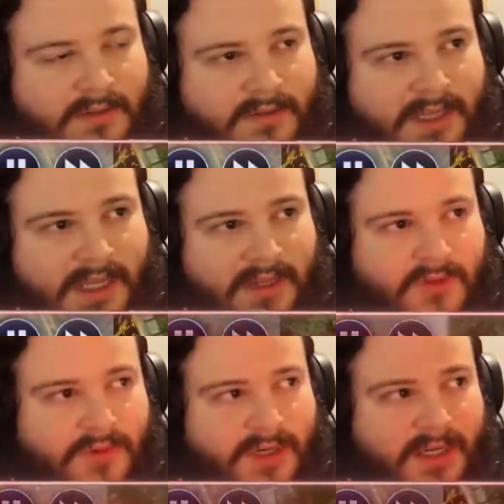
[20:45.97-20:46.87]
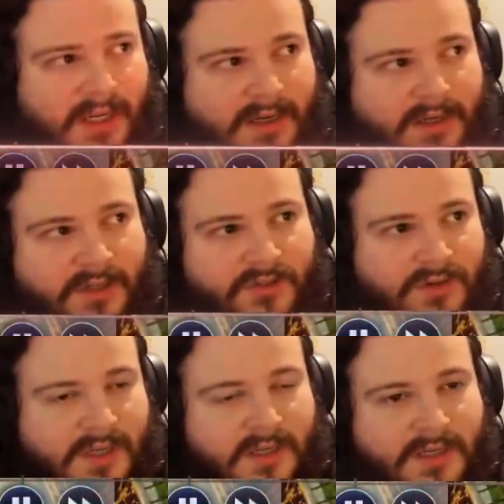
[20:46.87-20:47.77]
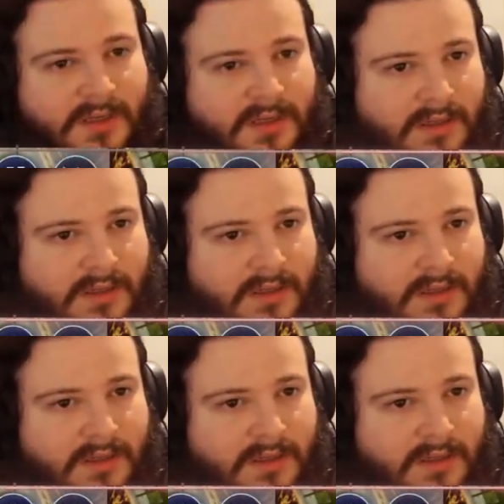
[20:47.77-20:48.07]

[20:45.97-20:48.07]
We're taking 2,900.